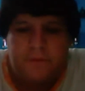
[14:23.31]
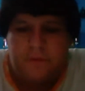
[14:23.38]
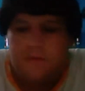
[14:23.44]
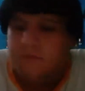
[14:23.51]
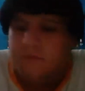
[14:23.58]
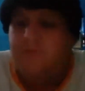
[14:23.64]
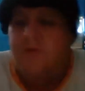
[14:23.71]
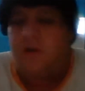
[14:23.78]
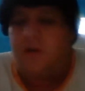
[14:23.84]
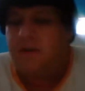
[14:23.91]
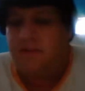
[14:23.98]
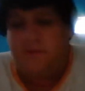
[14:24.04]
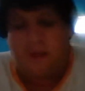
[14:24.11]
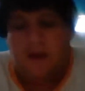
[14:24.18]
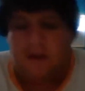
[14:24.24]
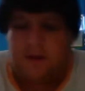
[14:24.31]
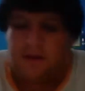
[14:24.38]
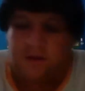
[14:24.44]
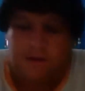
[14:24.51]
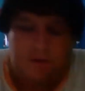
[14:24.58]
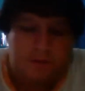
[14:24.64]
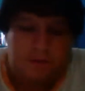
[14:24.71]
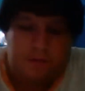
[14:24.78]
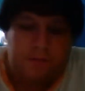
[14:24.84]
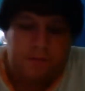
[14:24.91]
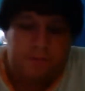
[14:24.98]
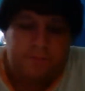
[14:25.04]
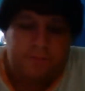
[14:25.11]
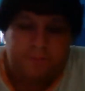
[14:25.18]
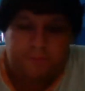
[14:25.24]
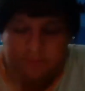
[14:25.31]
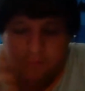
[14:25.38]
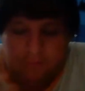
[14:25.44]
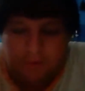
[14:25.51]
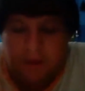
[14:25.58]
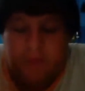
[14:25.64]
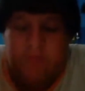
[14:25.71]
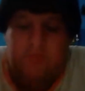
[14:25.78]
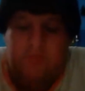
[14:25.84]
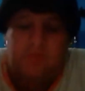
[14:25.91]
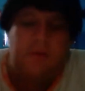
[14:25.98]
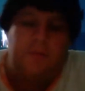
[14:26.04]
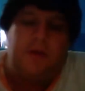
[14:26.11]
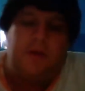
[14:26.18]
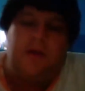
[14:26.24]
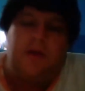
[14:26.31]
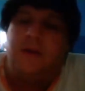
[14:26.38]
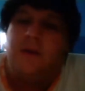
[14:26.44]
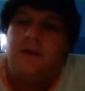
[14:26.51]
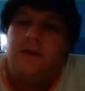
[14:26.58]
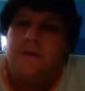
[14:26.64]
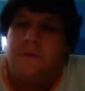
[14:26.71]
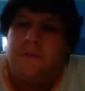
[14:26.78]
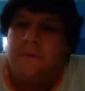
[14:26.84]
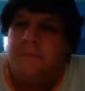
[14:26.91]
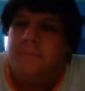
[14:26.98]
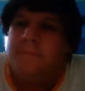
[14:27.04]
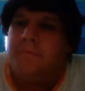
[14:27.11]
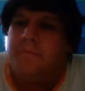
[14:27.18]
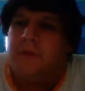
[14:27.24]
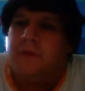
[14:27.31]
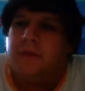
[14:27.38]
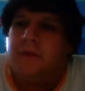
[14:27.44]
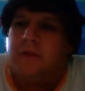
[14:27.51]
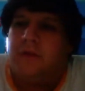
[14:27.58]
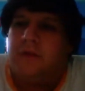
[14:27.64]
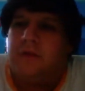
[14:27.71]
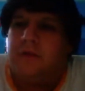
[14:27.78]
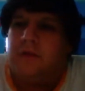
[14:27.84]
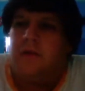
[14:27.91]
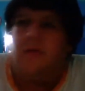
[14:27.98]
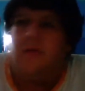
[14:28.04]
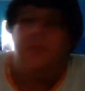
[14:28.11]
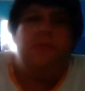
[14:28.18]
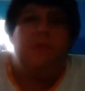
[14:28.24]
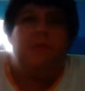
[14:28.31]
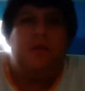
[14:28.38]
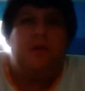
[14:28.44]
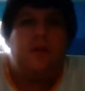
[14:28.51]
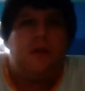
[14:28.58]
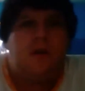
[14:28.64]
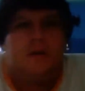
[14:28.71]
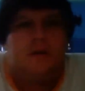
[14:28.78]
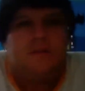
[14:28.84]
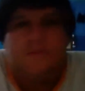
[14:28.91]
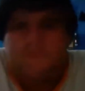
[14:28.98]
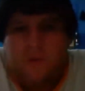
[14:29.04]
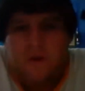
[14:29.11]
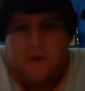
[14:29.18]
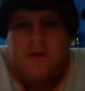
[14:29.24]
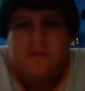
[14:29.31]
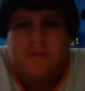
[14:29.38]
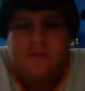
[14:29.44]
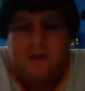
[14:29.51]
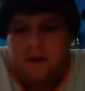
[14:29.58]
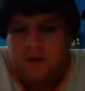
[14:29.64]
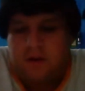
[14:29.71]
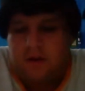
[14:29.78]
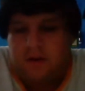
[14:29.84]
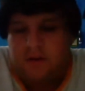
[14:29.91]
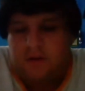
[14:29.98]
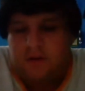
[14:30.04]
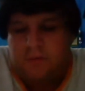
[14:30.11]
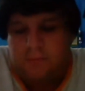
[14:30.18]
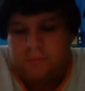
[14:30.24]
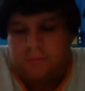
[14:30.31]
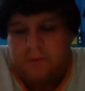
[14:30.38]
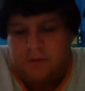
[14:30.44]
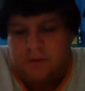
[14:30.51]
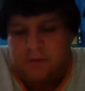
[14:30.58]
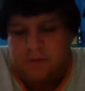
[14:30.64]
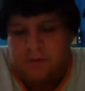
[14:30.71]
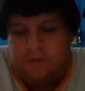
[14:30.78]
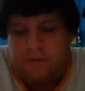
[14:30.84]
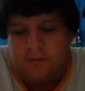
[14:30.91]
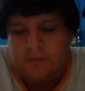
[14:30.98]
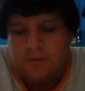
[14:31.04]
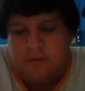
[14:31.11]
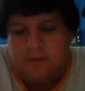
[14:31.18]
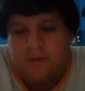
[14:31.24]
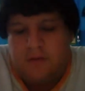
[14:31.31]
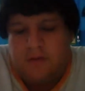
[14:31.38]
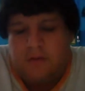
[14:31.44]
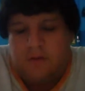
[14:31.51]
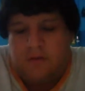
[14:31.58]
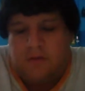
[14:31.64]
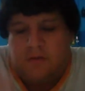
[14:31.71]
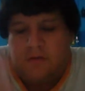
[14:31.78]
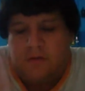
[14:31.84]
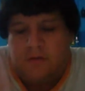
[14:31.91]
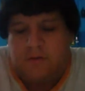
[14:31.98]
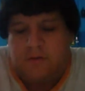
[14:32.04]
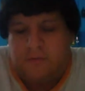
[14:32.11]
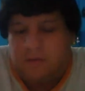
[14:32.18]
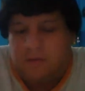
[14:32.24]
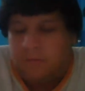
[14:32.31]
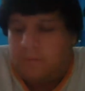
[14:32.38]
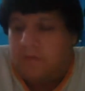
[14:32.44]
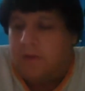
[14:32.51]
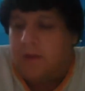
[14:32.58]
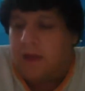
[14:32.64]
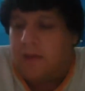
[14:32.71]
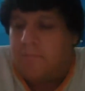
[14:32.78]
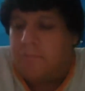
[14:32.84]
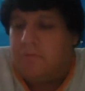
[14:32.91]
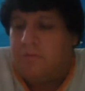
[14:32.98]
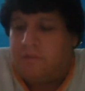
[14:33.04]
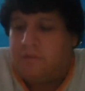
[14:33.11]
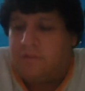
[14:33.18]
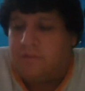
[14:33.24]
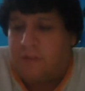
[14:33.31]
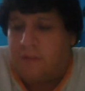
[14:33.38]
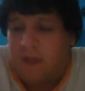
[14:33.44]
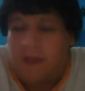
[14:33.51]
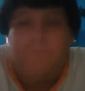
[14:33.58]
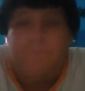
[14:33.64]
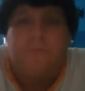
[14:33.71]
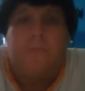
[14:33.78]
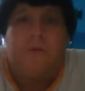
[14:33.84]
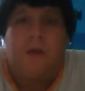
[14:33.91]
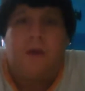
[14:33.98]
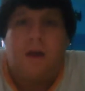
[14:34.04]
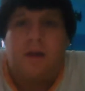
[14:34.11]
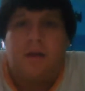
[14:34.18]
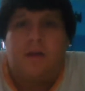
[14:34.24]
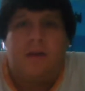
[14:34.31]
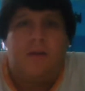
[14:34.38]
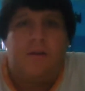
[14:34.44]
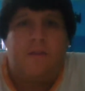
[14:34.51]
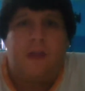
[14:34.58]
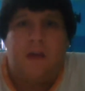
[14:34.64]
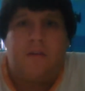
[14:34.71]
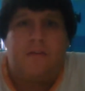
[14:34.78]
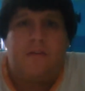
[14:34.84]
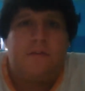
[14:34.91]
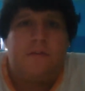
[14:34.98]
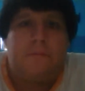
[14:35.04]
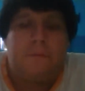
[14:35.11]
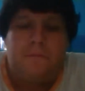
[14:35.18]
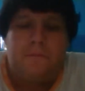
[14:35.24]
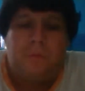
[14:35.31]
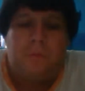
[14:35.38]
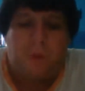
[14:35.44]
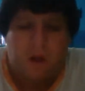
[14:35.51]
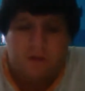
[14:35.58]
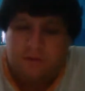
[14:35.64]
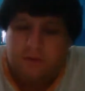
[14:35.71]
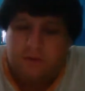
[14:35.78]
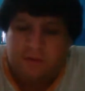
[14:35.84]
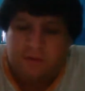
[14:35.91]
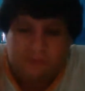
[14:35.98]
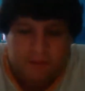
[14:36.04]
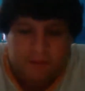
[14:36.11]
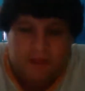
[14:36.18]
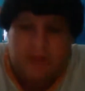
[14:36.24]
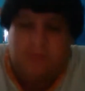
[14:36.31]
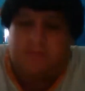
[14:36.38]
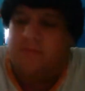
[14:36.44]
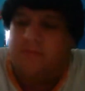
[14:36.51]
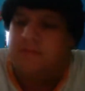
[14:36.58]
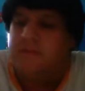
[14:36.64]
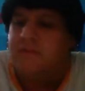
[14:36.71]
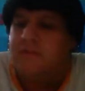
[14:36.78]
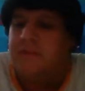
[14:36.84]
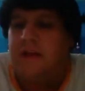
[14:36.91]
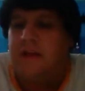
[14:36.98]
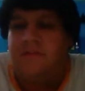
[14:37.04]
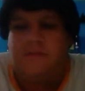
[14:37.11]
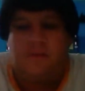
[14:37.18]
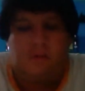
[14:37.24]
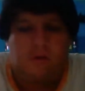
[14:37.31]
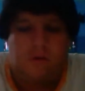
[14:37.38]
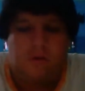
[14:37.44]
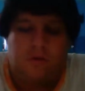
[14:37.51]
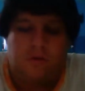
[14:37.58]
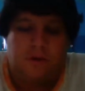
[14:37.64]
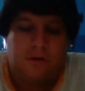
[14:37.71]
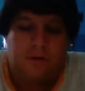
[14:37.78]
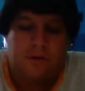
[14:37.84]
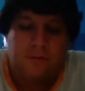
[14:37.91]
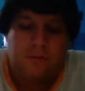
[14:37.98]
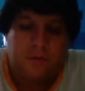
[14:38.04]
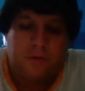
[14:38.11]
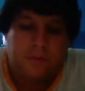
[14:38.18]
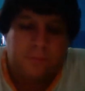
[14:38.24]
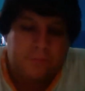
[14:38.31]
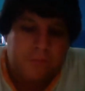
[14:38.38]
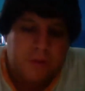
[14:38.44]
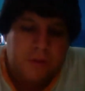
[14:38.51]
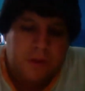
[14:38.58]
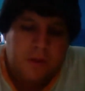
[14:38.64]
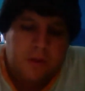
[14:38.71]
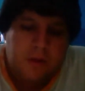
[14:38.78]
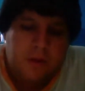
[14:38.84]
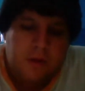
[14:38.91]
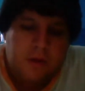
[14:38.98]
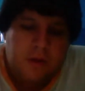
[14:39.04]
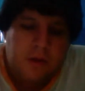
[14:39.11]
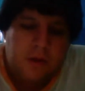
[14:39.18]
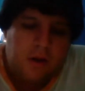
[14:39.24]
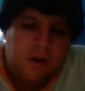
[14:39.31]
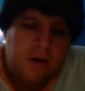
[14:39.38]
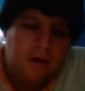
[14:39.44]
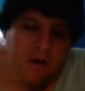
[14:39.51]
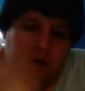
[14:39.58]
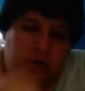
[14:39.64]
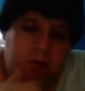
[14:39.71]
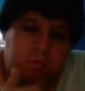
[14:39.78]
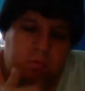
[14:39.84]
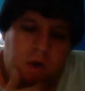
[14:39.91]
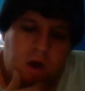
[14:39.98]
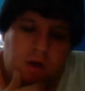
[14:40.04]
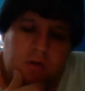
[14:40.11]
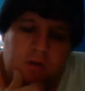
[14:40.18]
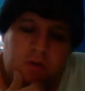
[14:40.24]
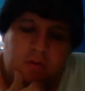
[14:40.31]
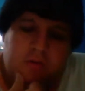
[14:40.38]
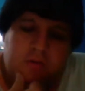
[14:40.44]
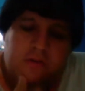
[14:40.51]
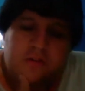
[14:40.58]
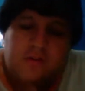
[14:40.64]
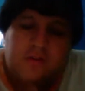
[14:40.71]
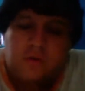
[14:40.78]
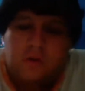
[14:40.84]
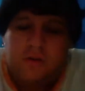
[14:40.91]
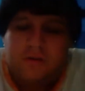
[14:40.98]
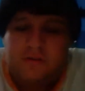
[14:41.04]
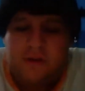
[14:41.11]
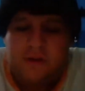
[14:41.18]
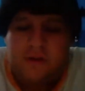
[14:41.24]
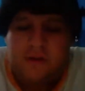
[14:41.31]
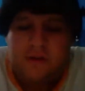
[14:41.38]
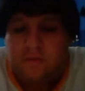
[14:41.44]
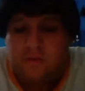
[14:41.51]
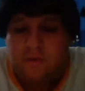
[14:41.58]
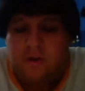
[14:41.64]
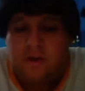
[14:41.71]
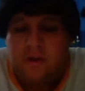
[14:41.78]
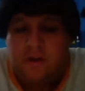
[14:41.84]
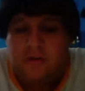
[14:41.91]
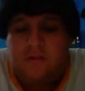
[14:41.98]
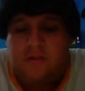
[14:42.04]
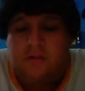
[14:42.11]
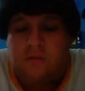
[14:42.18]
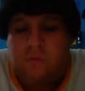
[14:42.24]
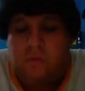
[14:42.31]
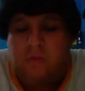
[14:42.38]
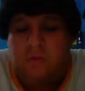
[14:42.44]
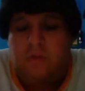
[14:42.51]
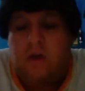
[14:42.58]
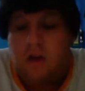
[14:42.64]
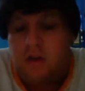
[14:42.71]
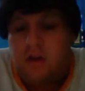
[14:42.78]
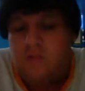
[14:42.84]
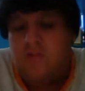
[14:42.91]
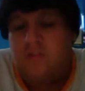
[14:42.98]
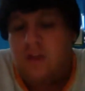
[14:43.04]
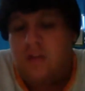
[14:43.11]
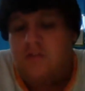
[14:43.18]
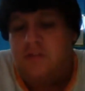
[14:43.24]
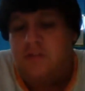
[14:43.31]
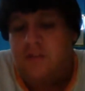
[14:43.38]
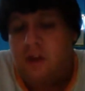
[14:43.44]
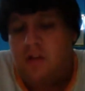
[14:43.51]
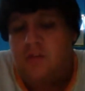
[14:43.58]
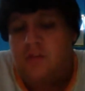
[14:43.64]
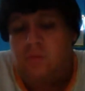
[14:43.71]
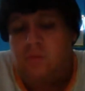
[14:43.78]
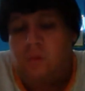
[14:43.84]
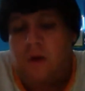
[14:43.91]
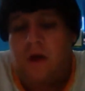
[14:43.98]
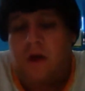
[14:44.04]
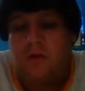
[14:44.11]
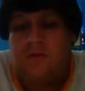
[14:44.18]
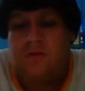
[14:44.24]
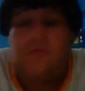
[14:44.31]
So it's very exciting, you know, this live streaming, you know, it's very exciting, you know, because summoning apparitions live from God and thousands of people watching, that's the goal there, you know. Rock used as a doorstep for 30 years is worth $100,000. Wow. So